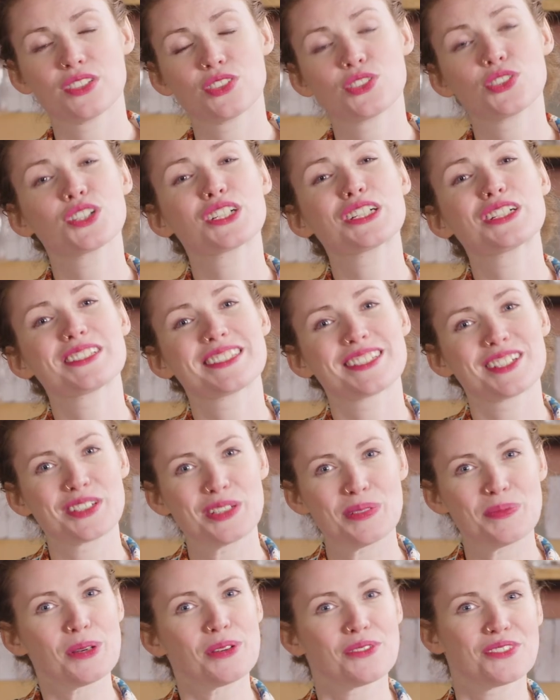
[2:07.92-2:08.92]
the sugar
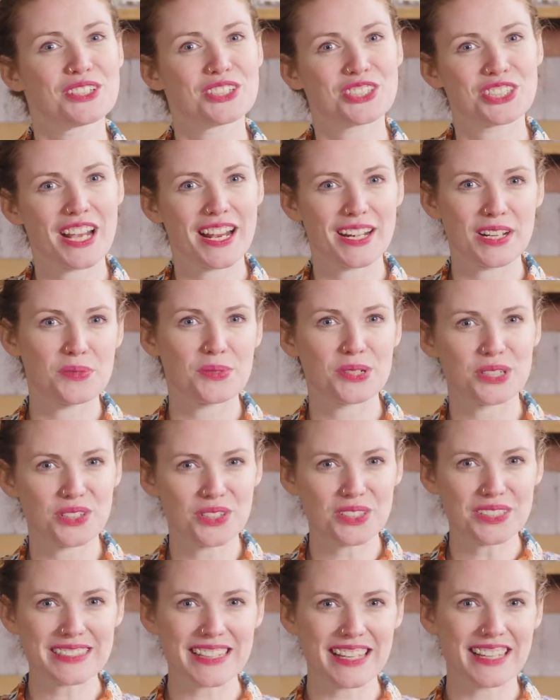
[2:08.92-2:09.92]
syrup of the sherry
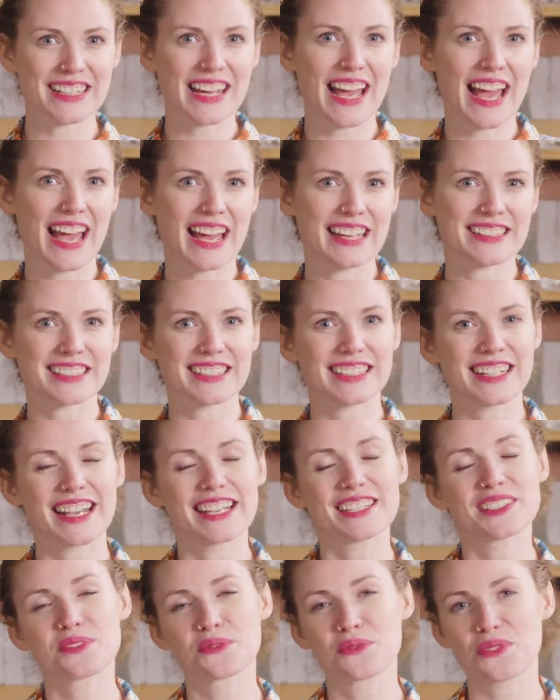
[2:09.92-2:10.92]
world and add a
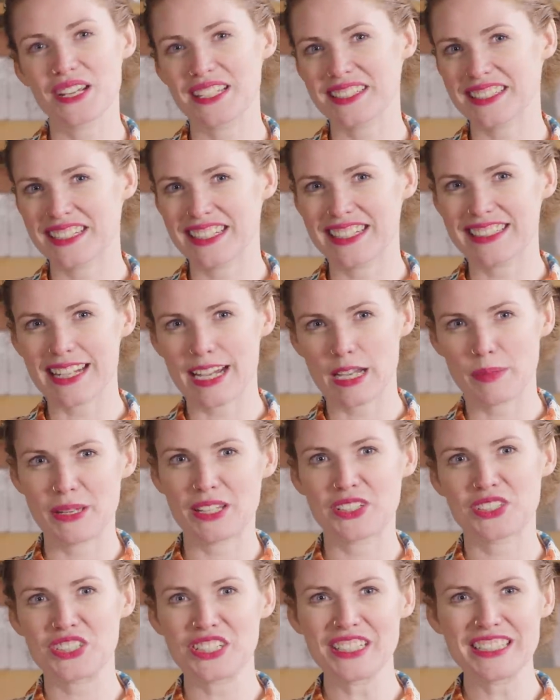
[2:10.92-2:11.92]
nice raisiny
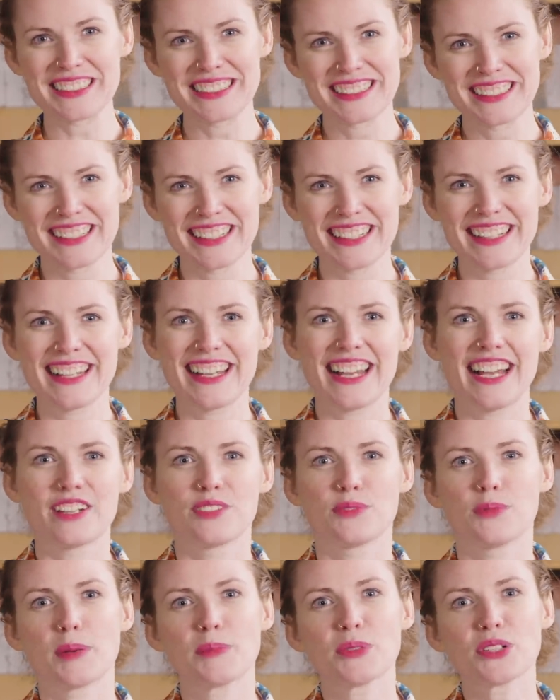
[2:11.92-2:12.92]
dimension.
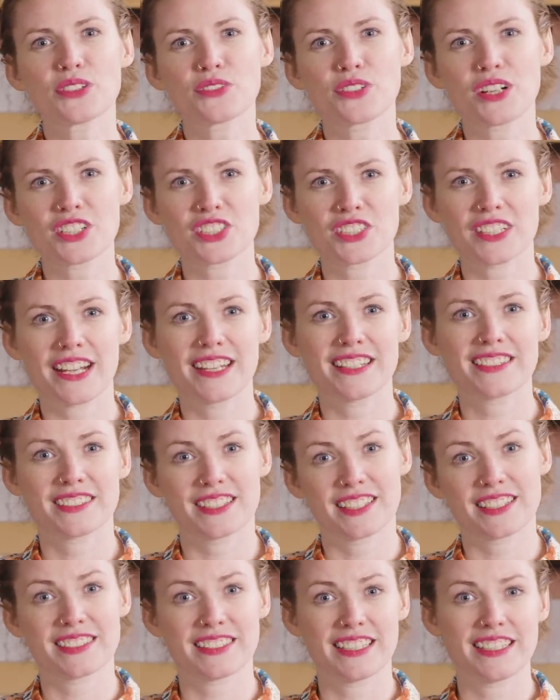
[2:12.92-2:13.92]
Remember, crushed ice
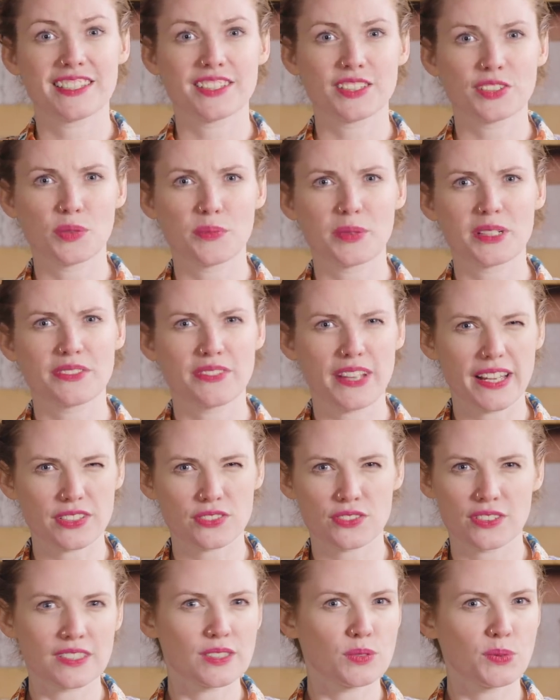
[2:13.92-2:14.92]
does need a little bit of
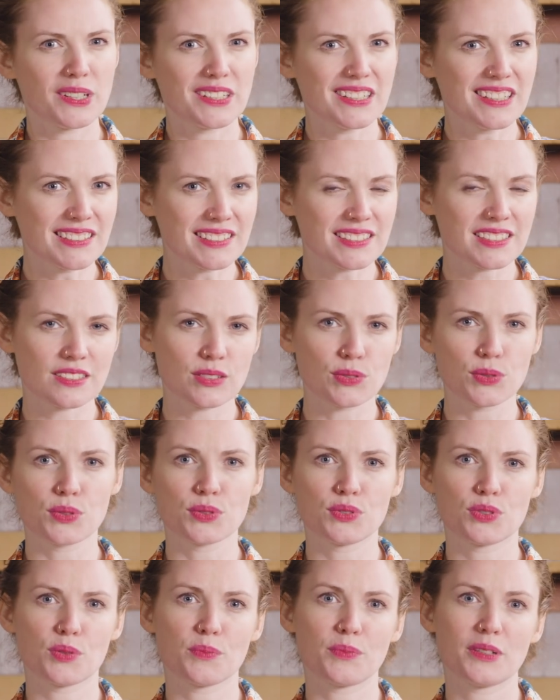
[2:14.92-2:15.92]
extra sweetness,
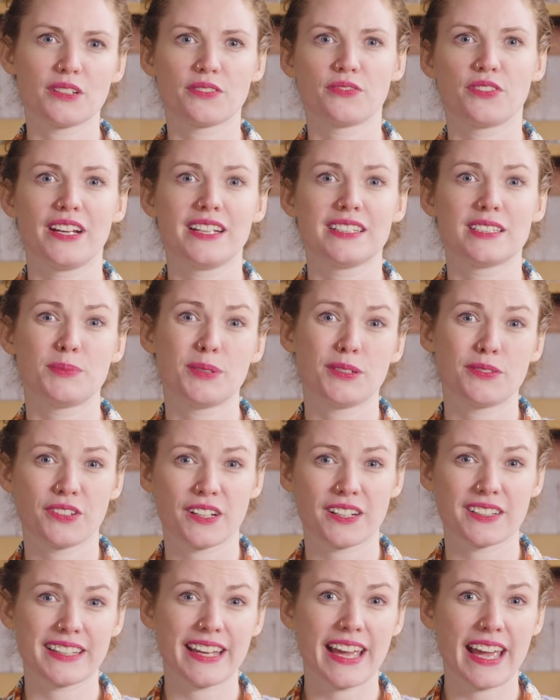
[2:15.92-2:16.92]
so don't be afraid to be
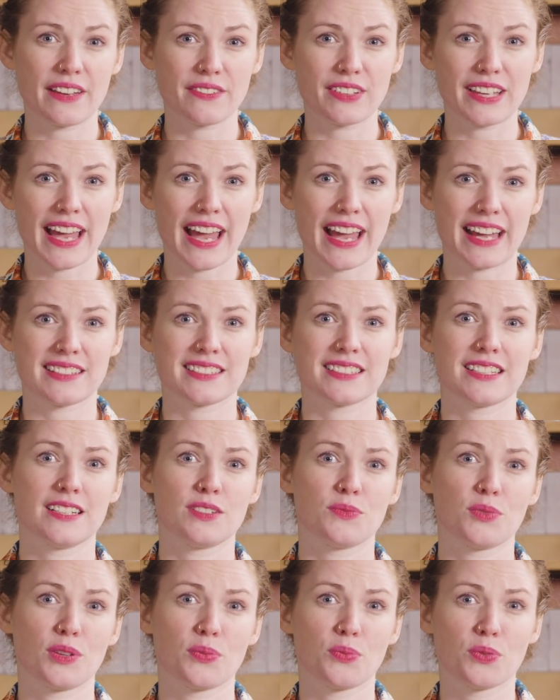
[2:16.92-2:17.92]
fairly
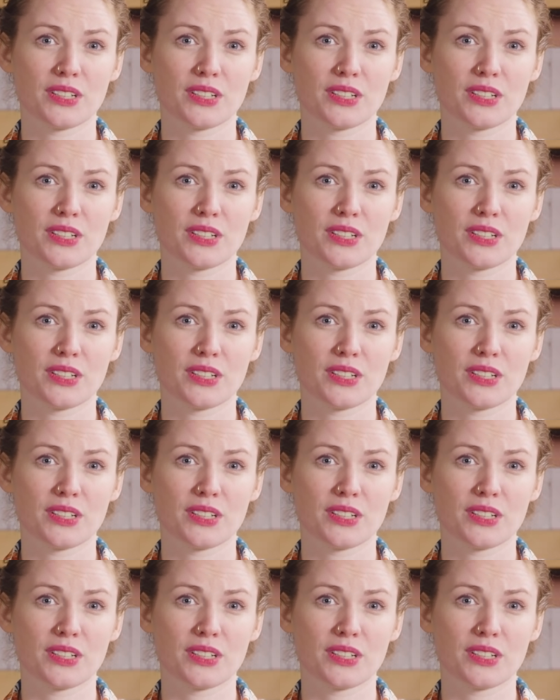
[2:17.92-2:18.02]
heavy-handed with